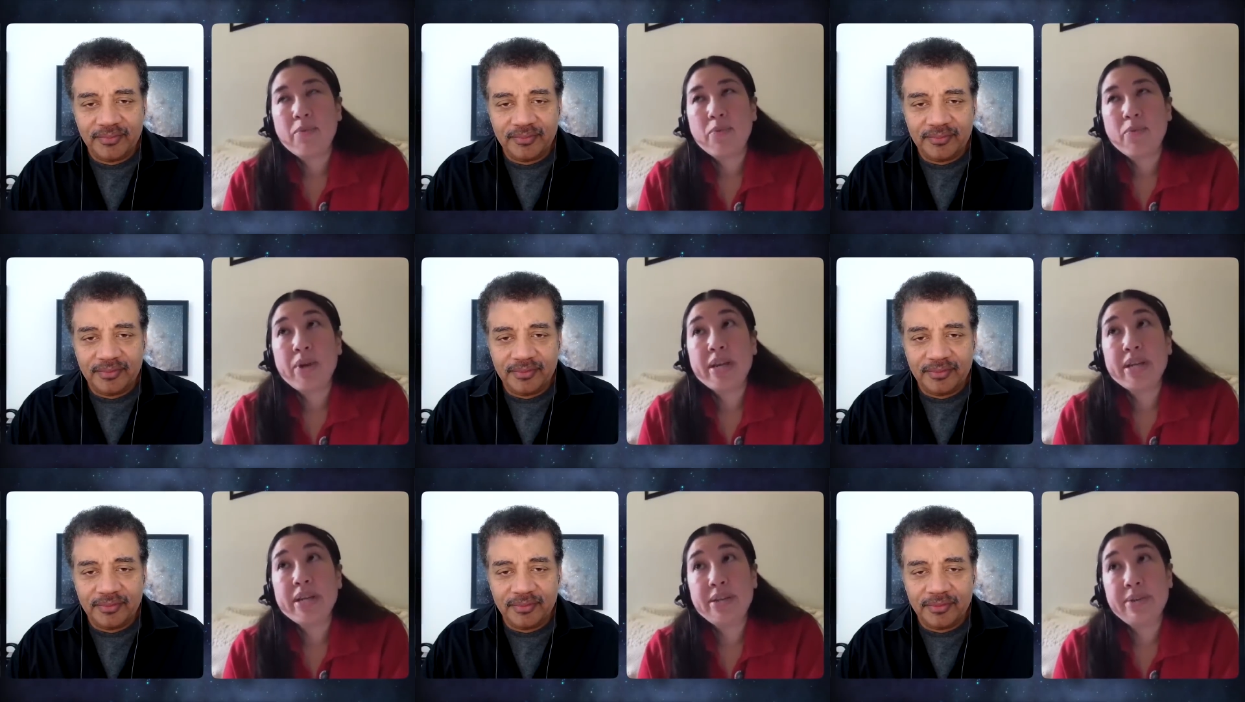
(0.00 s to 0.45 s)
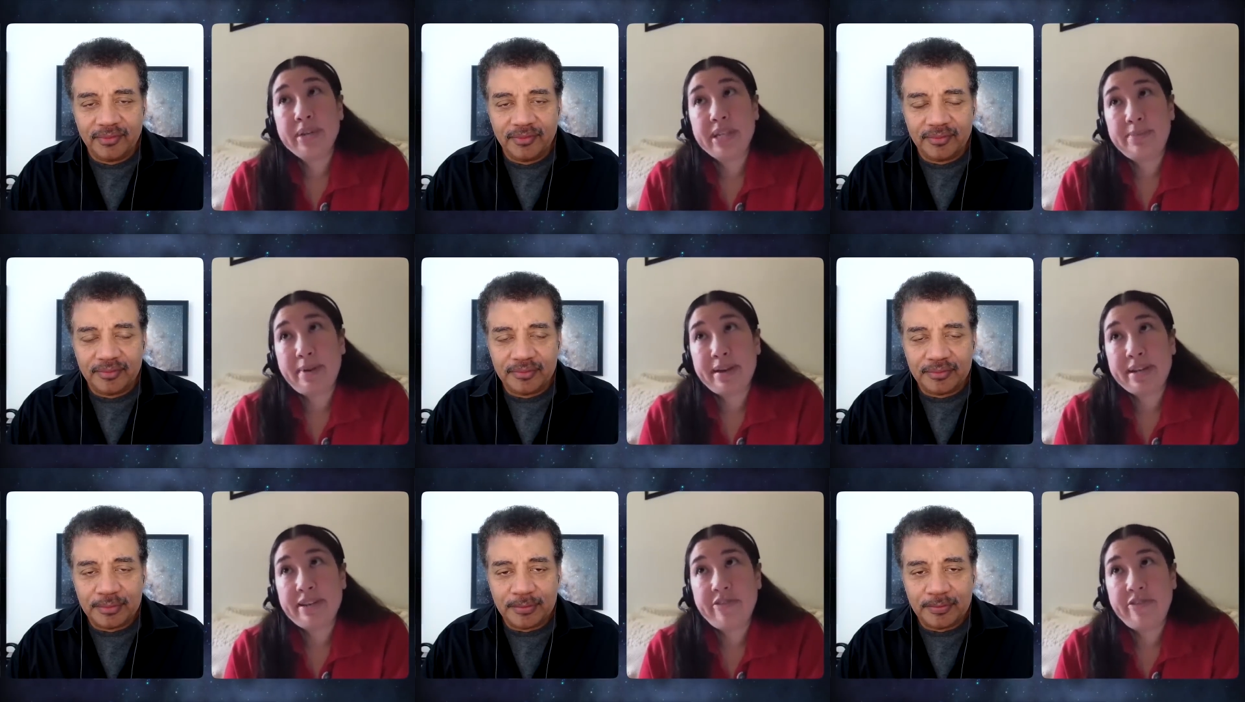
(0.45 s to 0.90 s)
Speaker 1: we do
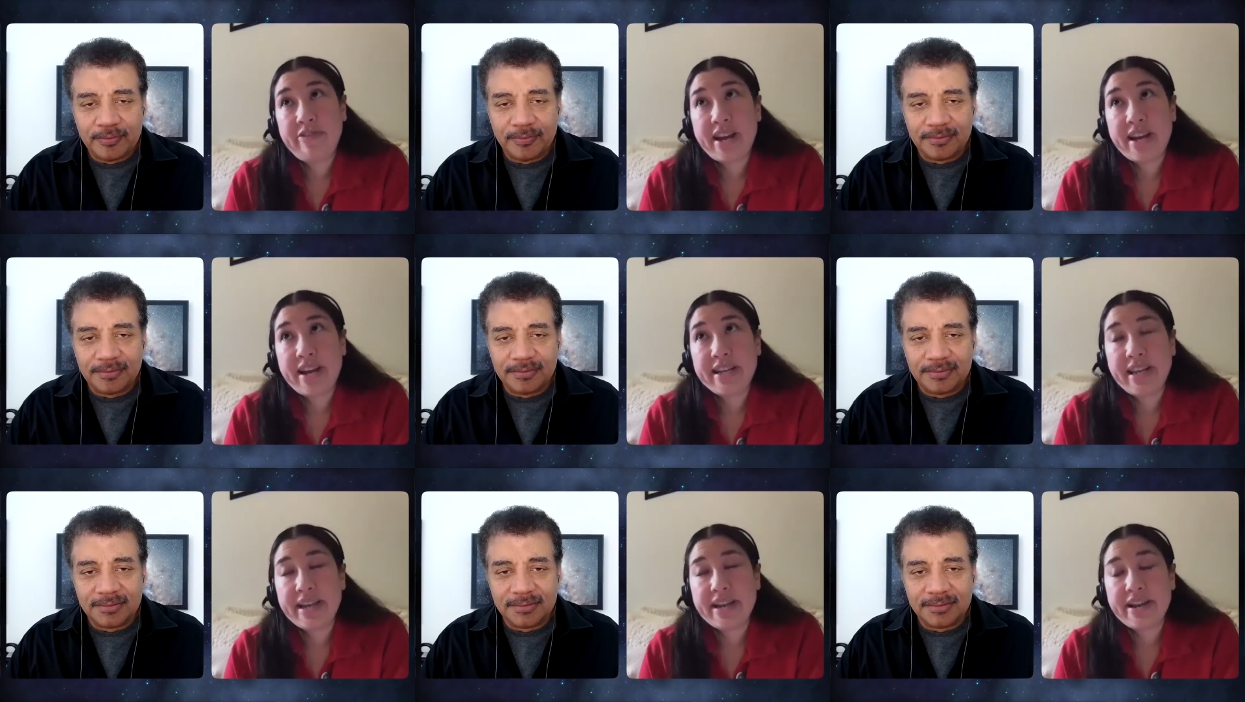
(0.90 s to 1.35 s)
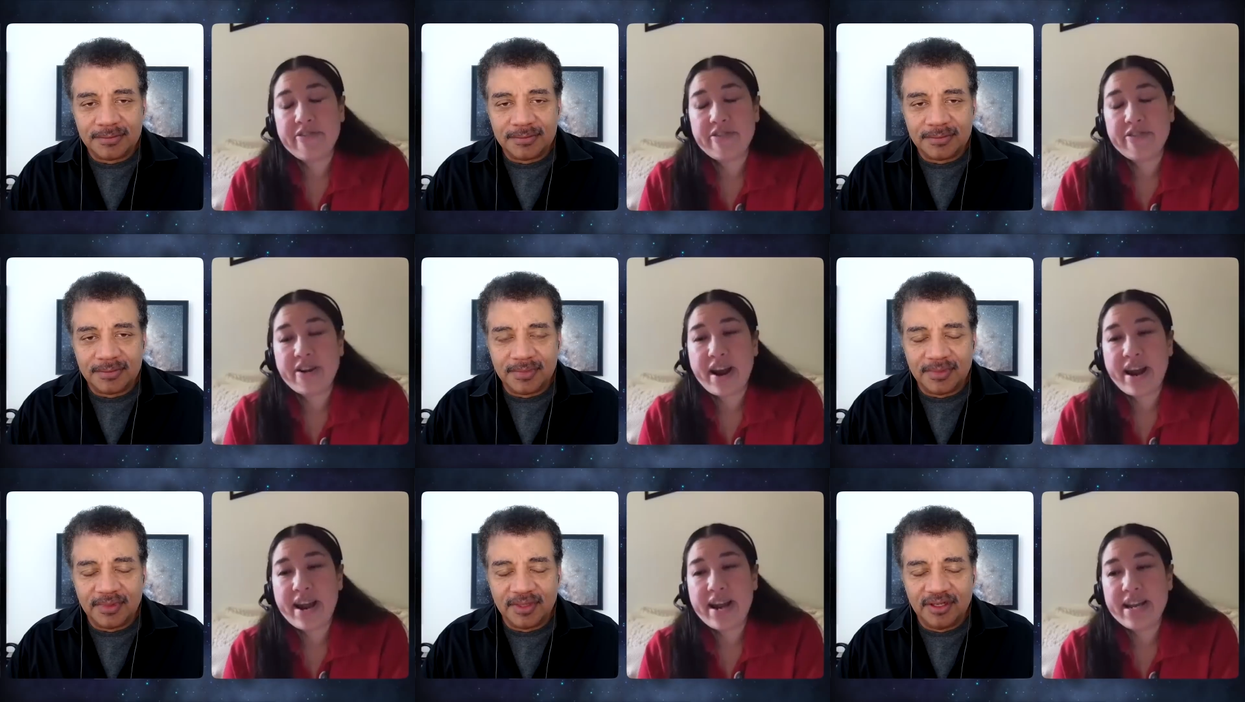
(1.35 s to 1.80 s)
expect to find like a
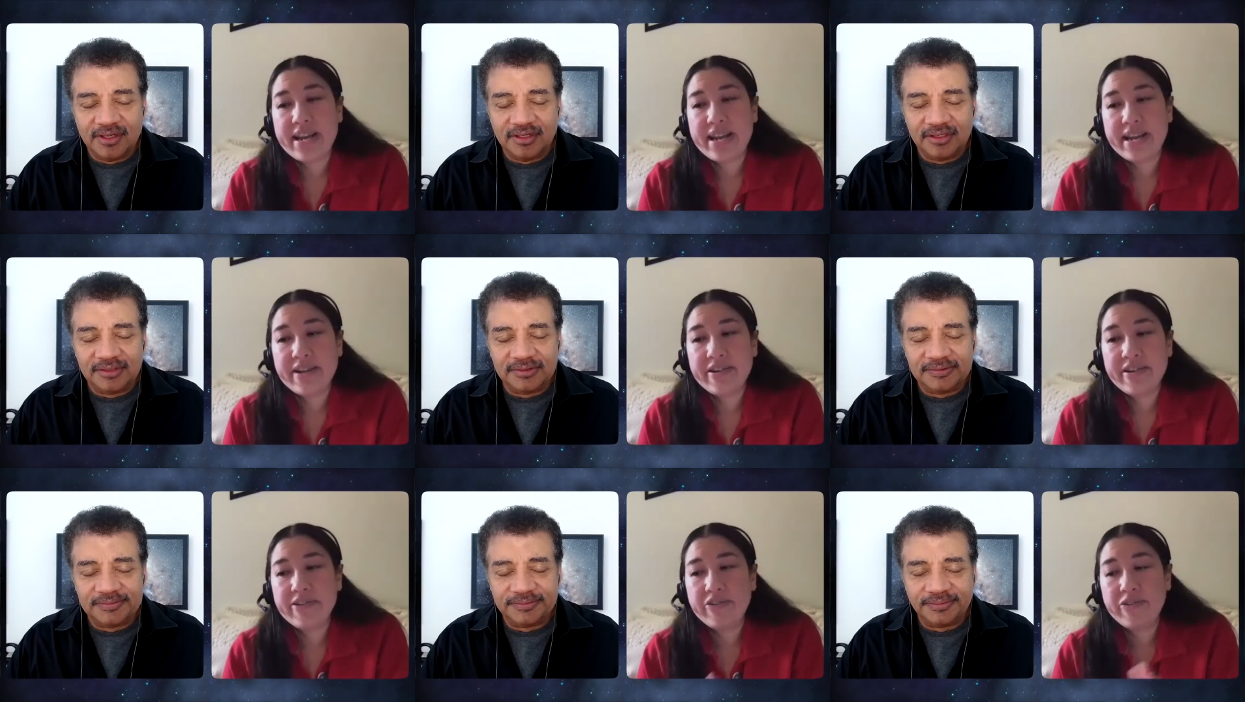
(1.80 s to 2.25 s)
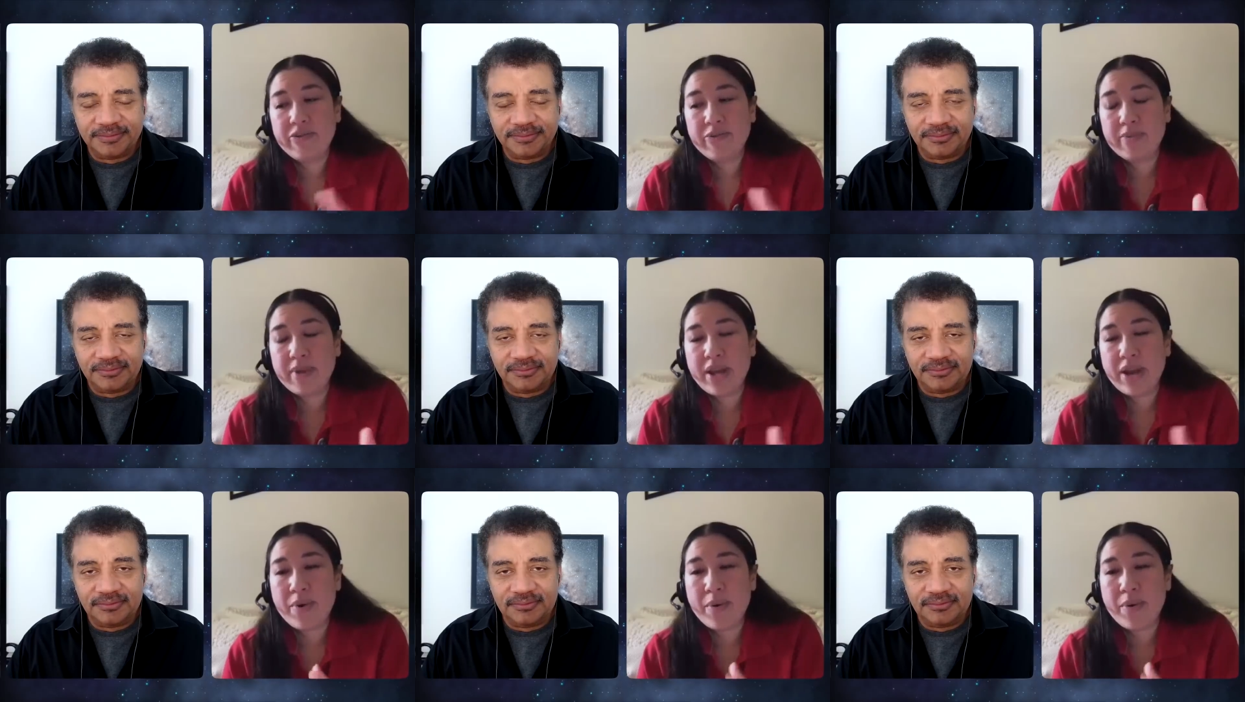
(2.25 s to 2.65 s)
variety of you know,